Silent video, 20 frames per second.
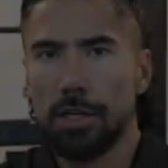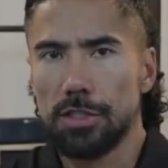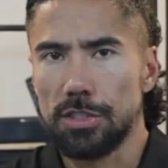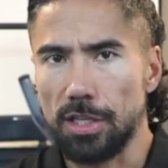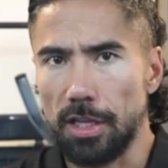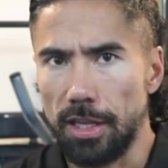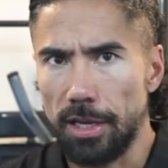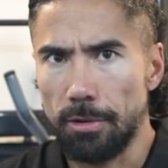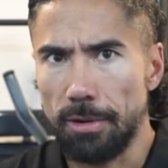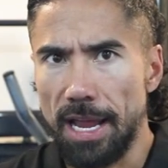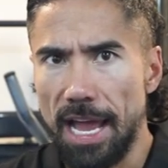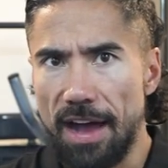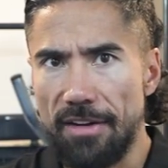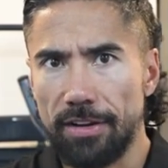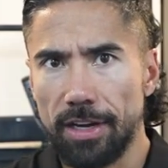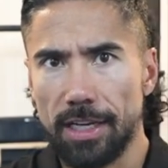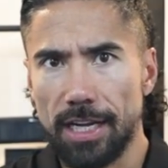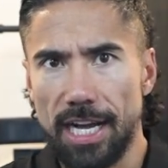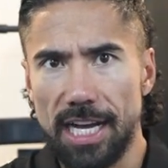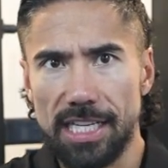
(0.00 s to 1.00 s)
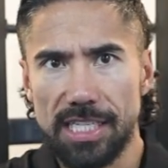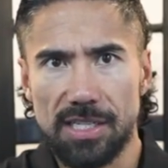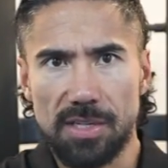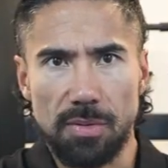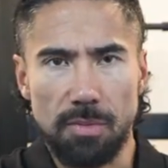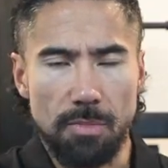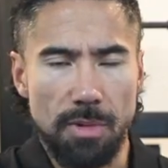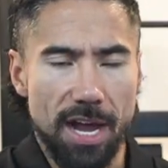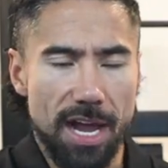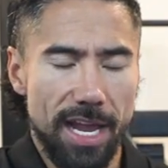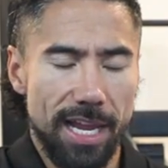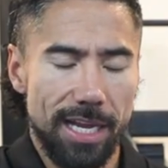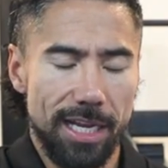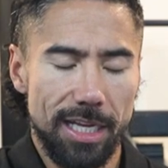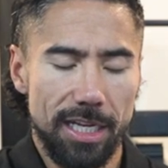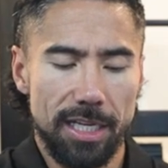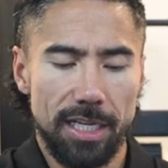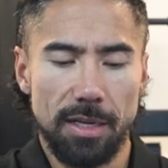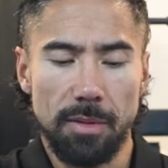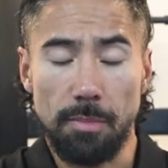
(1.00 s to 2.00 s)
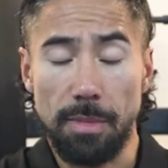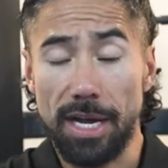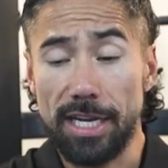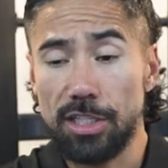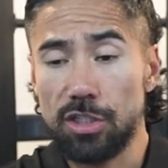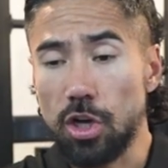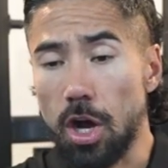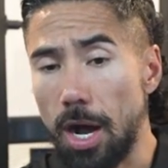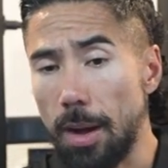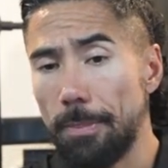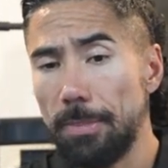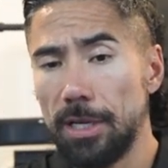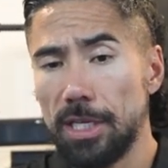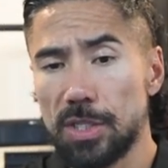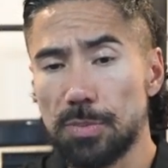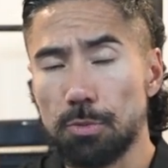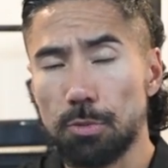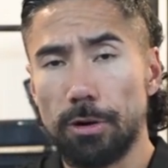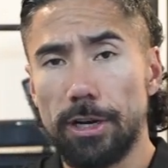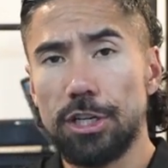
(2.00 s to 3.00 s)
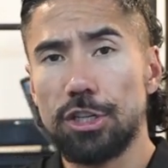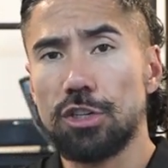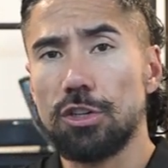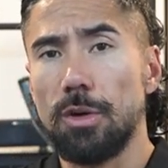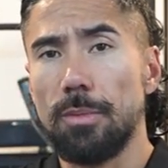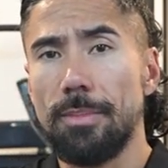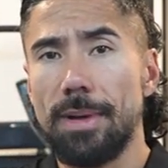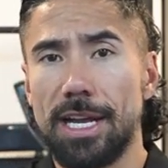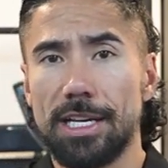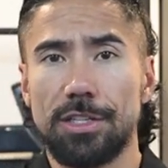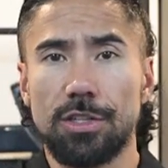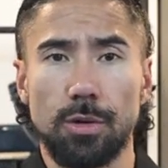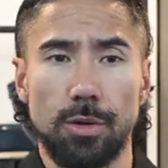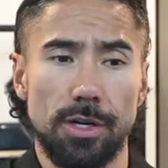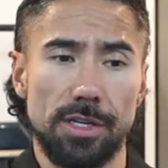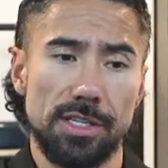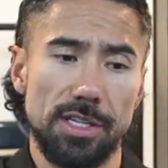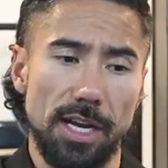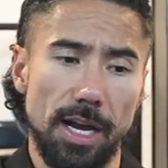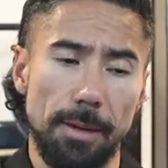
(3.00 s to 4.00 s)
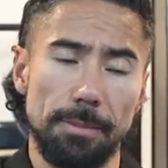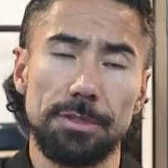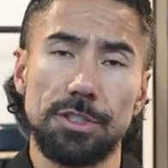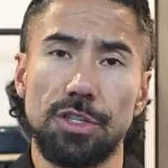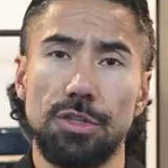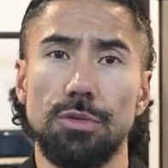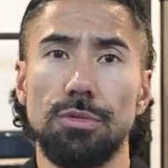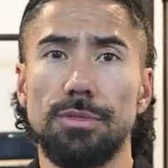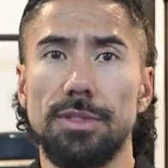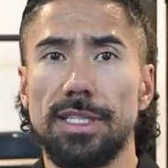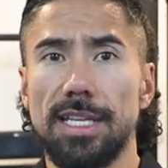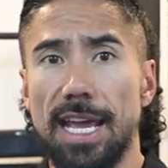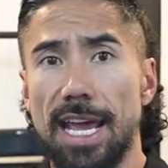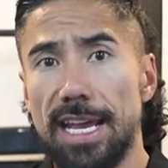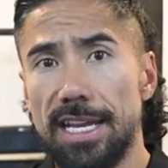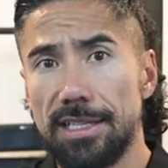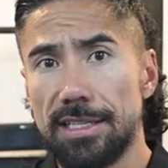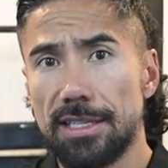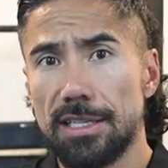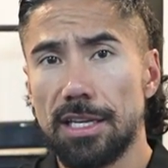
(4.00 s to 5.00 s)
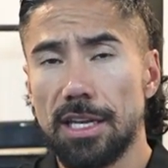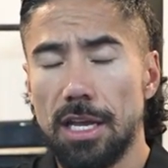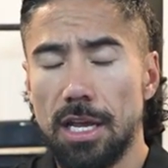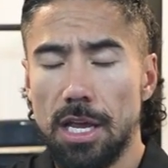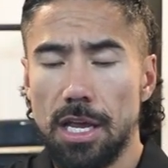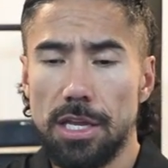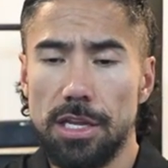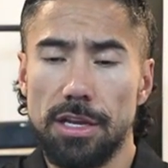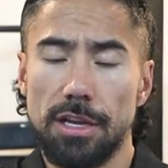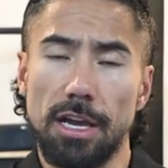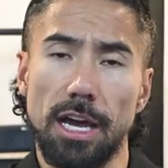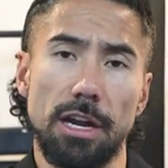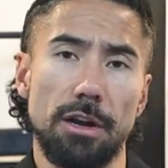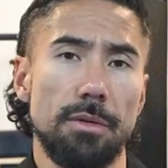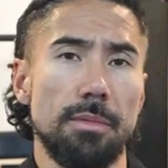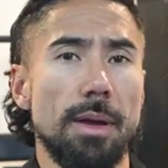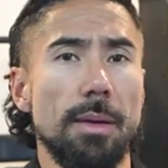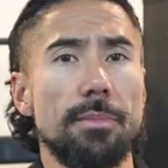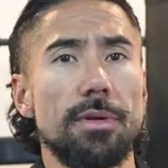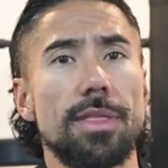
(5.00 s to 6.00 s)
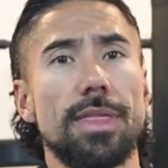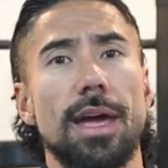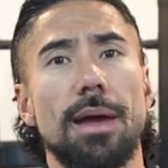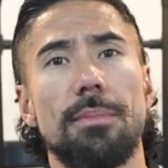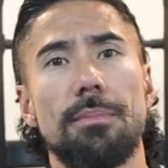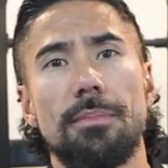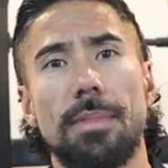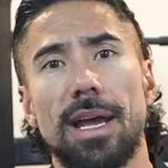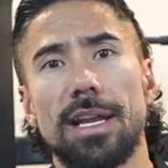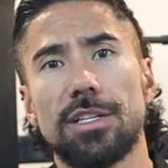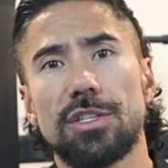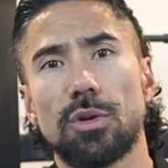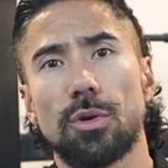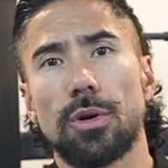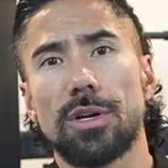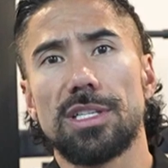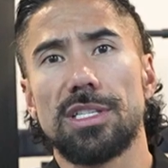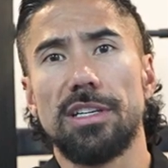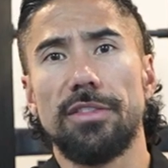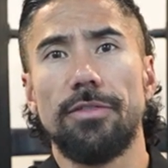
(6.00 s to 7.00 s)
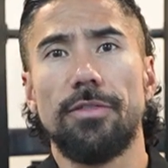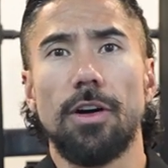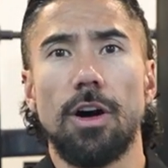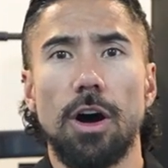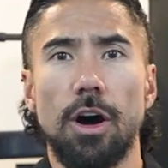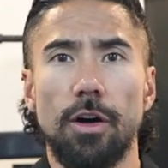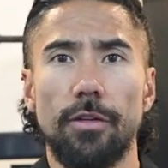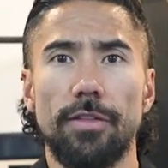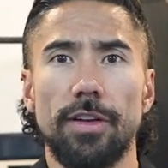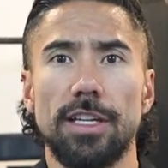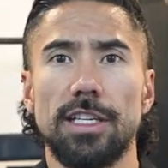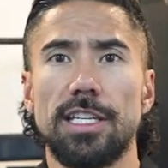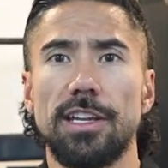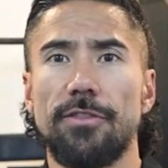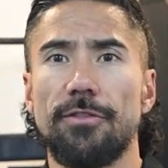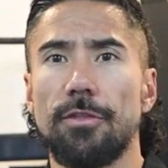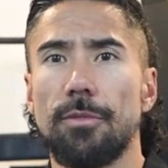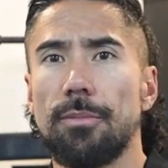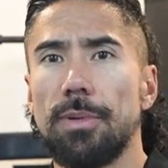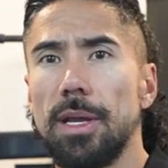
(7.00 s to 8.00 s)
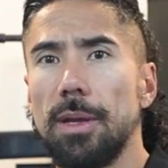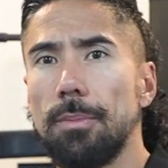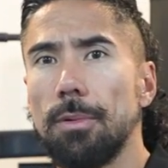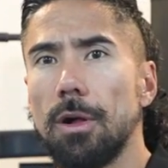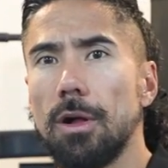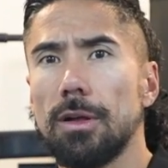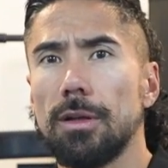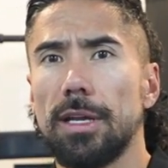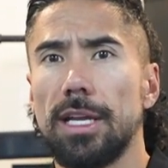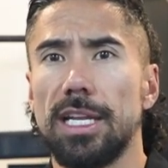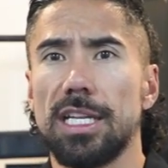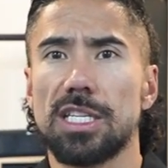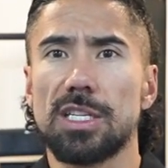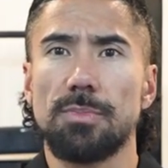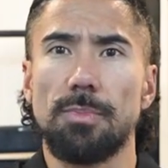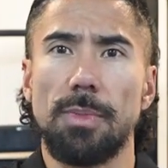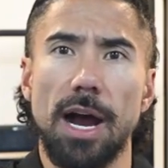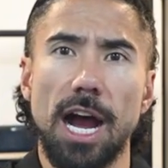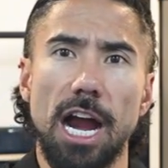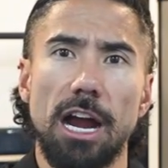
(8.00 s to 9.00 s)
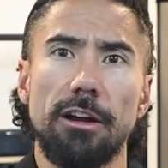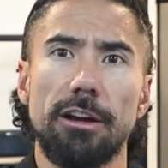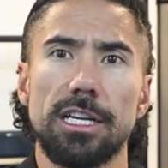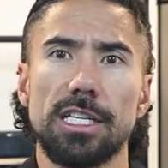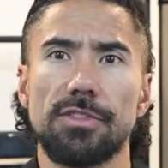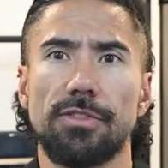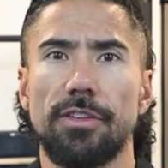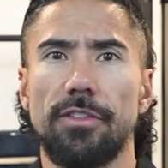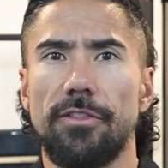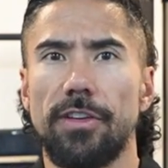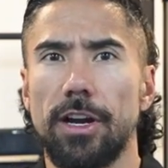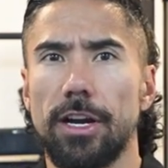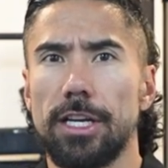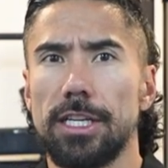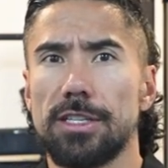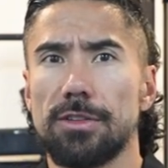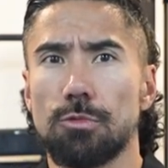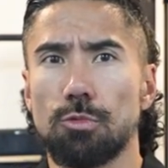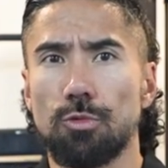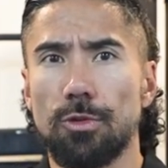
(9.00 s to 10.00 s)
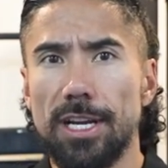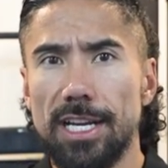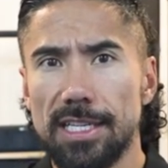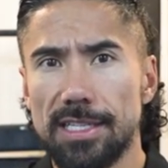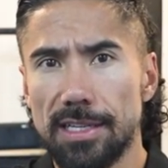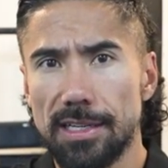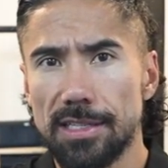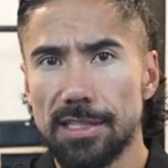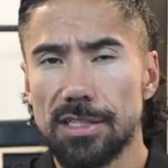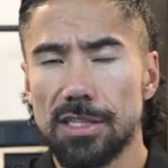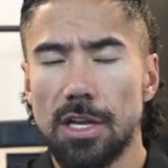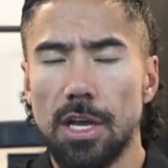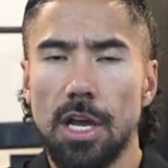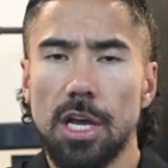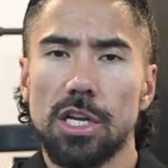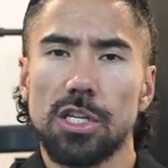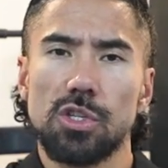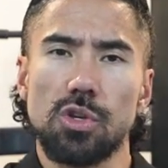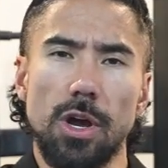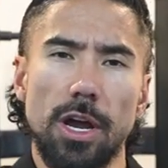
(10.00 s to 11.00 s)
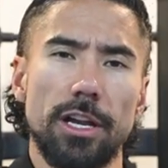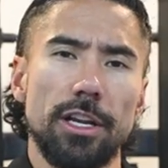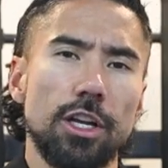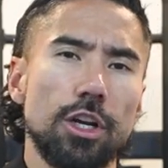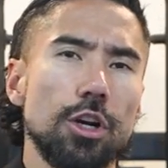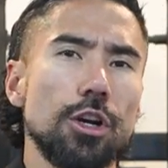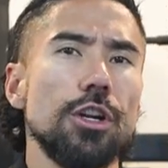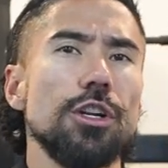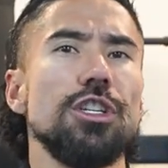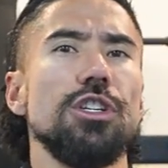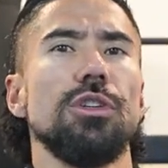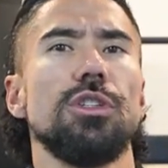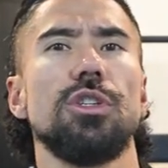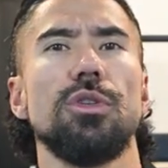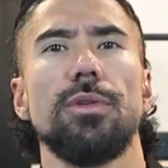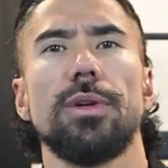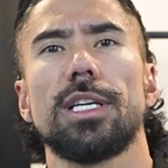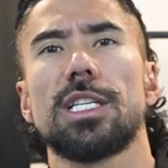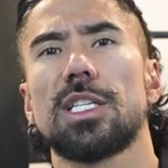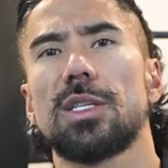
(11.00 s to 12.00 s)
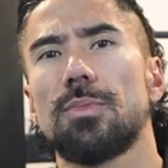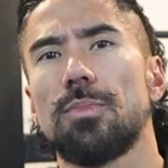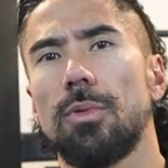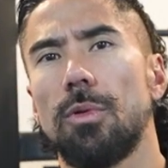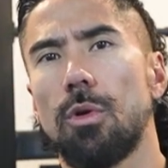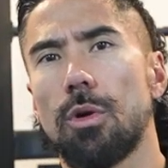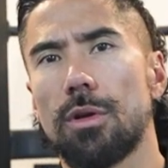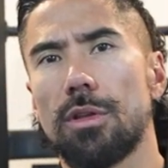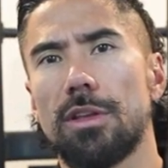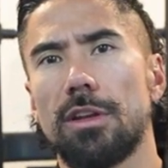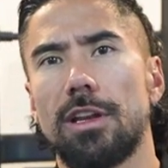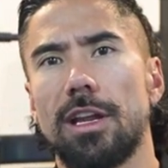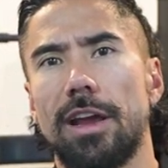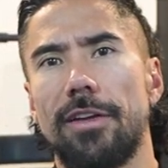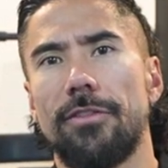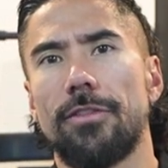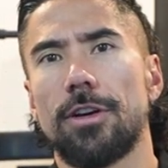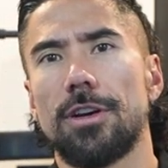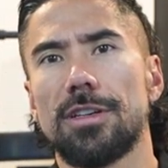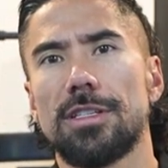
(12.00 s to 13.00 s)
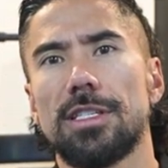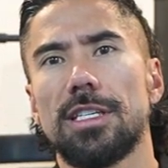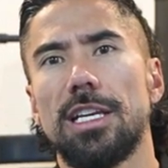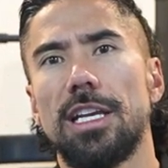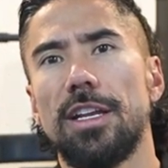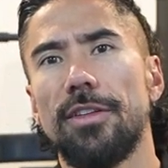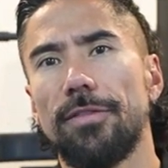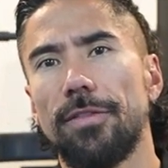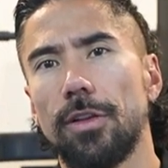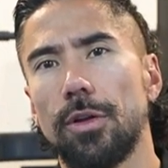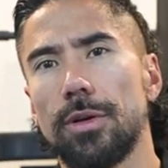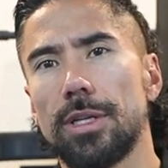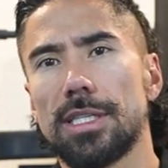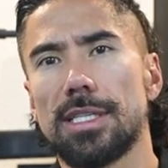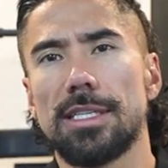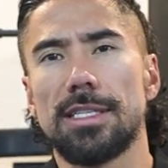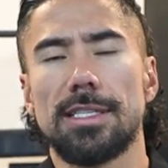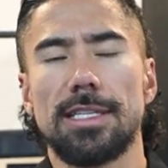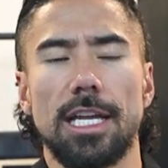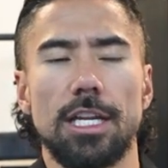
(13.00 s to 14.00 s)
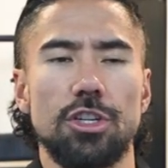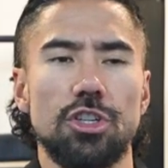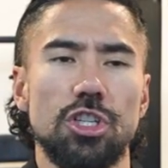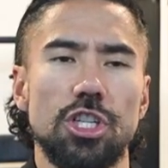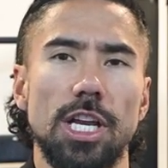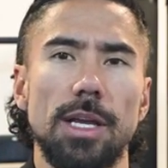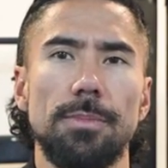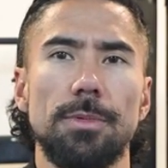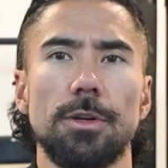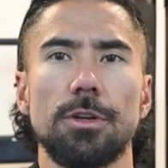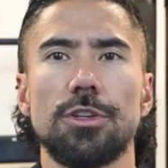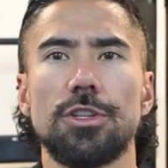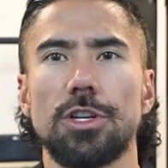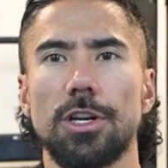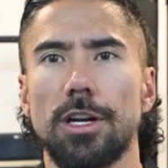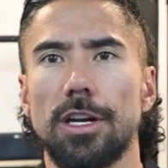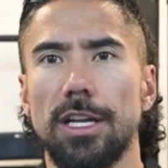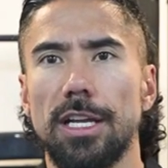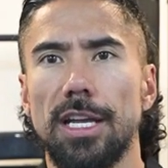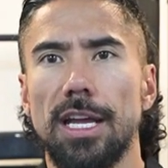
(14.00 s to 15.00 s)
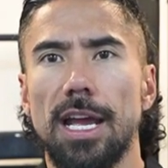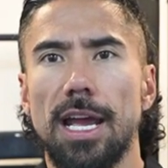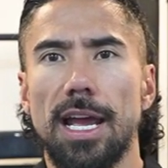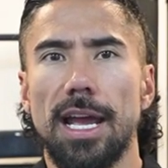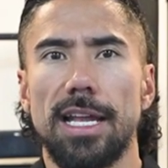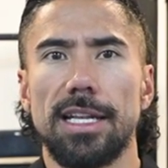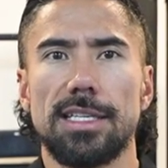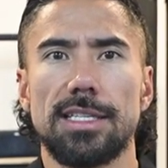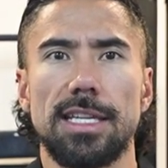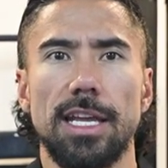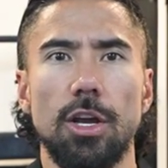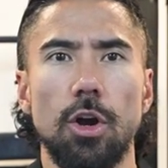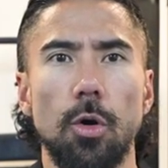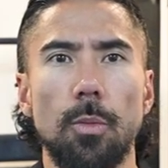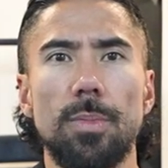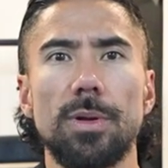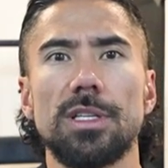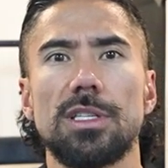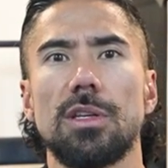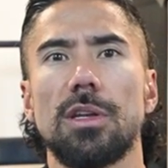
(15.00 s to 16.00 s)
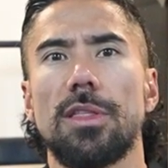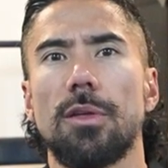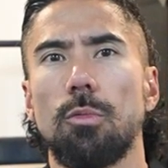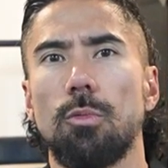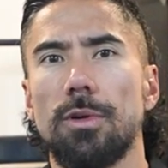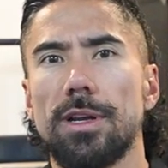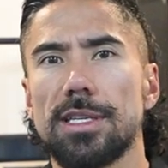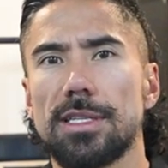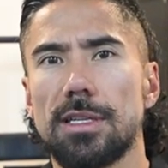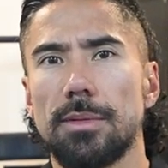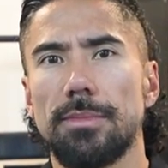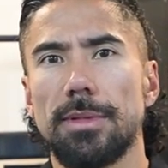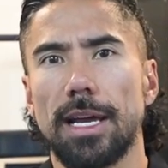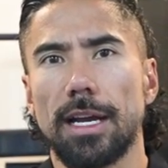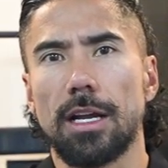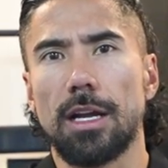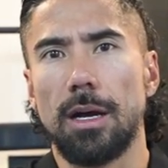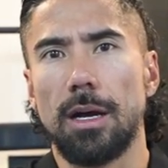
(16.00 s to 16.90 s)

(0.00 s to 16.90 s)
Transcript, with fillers: So there we have it, guys. My, my top inspirational mentors up to date. You got to remember that mentors evolve and different people inspire us for various reasons. So I encourage you to explore the diverse influences that shape your journey and stay open to the wisdom that